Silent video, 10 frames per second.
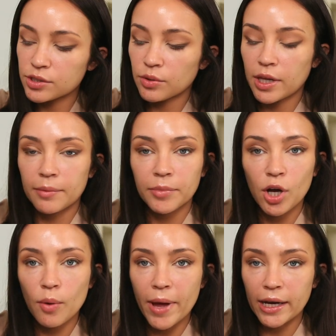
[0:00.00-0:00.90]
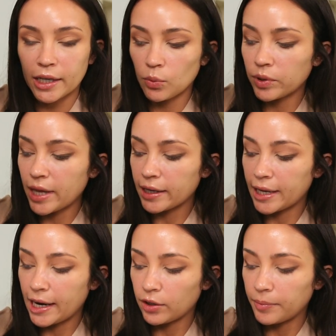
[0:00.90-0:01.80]
so then I'm going to go back in with that
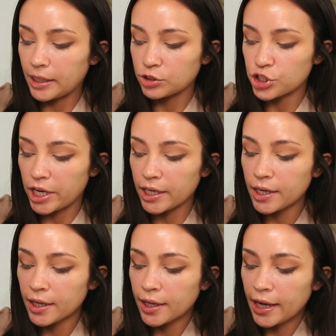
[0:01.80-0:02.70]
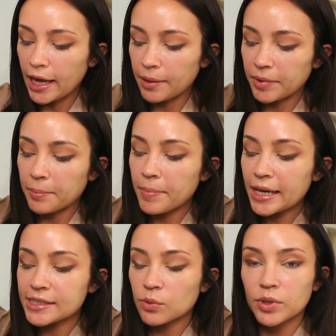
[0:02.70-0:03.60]
caramel shade and I'm going to
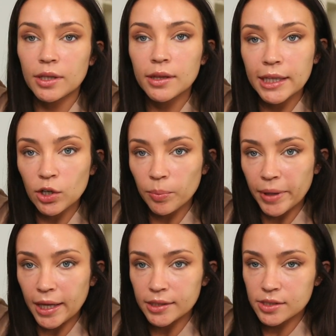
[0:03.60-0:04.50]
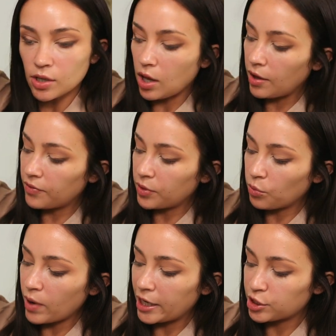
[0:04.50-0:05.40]
mix it with a little bit of
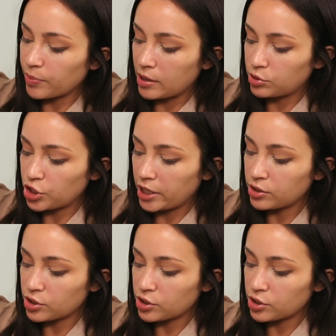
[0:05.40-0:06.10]
reddish brown shade.